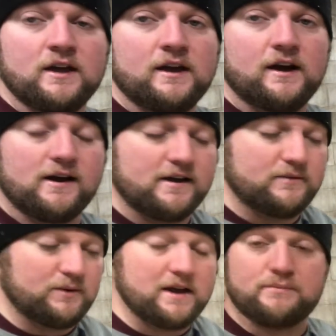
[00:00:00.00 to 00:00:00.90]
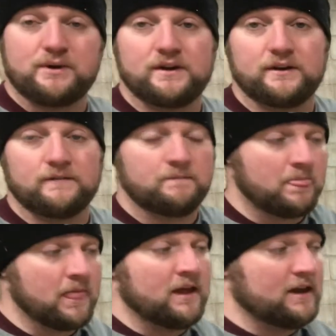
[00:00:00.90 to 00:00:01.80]
in my opinion,
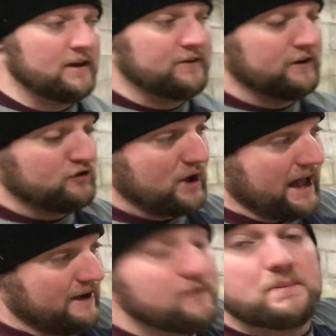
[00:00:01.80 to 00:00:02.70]
even if you have